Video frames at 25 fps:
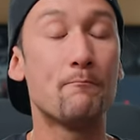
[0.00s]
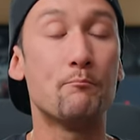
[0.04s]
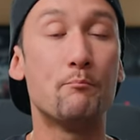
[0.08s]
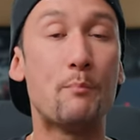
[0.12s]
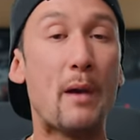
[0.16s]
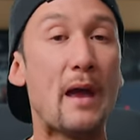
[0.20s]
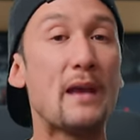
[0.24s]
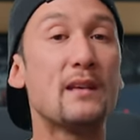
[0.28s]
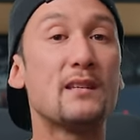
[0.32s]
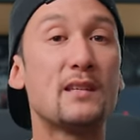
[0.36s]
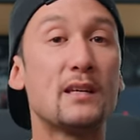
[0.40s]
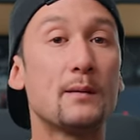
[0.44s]

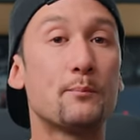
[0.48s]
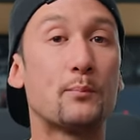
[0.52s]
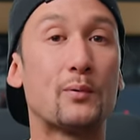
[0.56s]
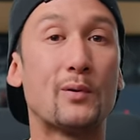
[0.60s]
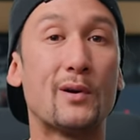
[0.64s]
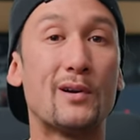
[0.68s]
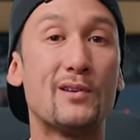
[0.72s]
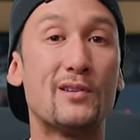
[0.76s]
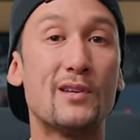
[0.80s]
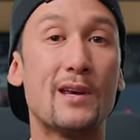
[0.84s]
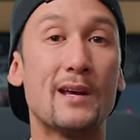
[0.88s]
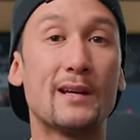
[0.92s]
basic
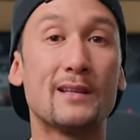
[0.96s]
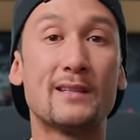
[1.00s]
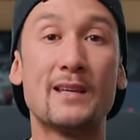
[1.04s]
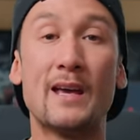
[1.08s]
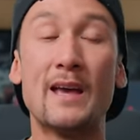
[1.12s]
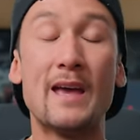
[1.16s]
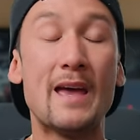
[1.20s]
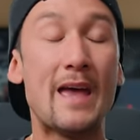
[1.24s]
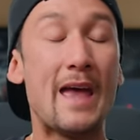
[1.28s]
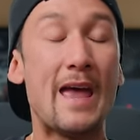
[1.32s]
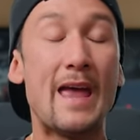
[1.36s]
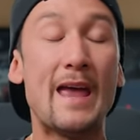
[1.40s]
projects,
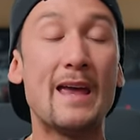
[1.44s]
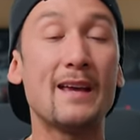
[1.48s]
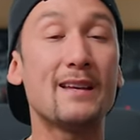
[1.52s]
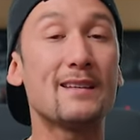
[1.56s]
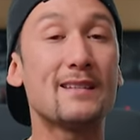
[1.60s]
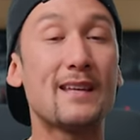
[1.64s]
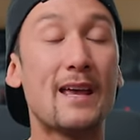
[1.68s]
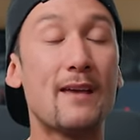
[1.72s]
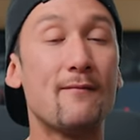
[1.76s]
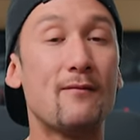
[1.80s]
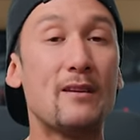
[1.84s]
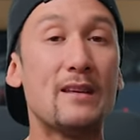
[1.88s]

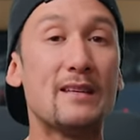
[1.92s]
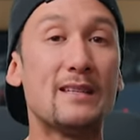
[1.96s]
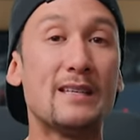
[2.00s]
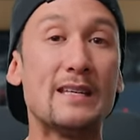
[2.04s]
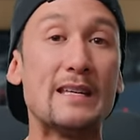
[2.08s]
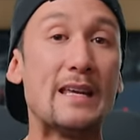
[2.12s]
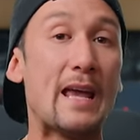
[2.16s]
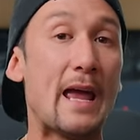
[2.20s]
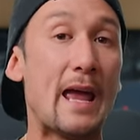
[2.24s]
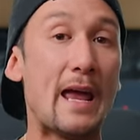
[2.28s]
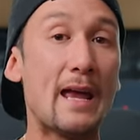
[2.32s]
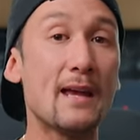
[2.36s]

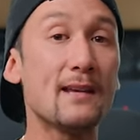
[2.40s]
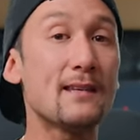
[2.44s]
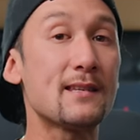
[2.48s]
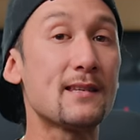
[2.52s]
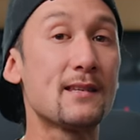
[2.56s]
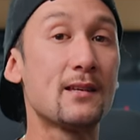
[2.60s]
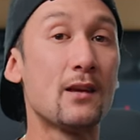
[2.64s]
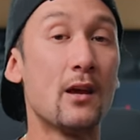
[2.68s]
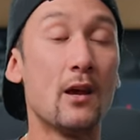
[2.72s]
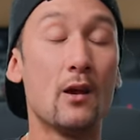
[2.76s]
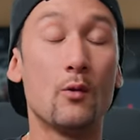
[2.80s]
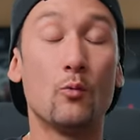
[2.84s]

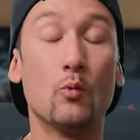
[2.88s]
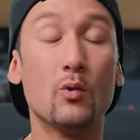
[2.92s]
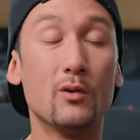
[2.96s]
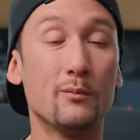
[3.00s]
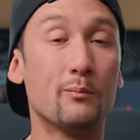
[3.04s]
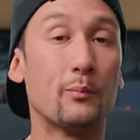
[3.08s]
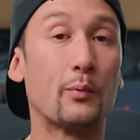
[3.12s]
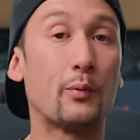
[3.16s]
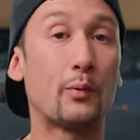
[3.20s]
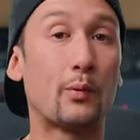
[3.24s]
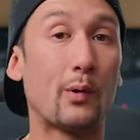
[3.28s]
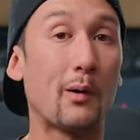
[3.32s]
XAVC-S
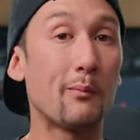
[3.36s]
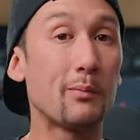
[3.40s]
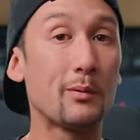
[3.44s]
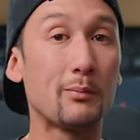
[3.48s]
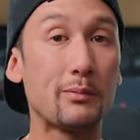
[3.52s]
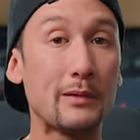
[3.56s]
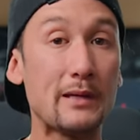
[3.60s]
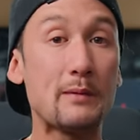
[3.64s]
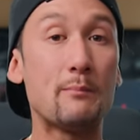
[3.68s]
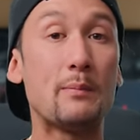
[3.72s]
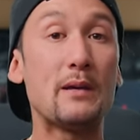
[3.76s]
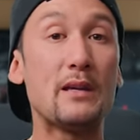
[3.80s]
would
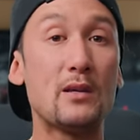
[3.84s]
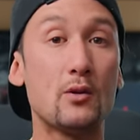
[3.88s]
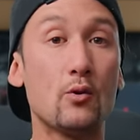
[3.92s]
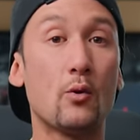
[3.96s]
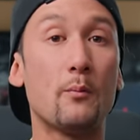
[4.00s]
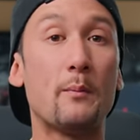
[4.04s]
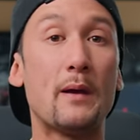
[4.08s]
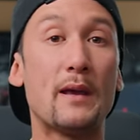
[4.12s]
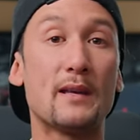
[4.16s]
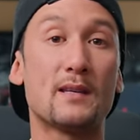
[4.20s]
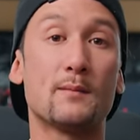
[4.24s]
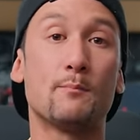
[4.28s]
probably be your
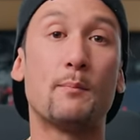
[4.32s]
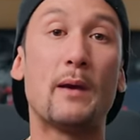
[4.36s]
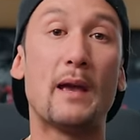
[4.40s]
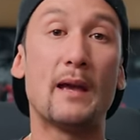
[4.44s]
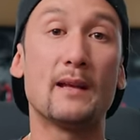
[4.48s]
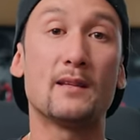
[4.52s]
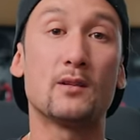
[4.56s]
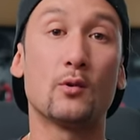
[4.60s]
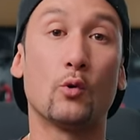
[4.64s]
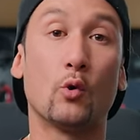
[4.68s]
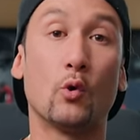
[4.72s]
best bet,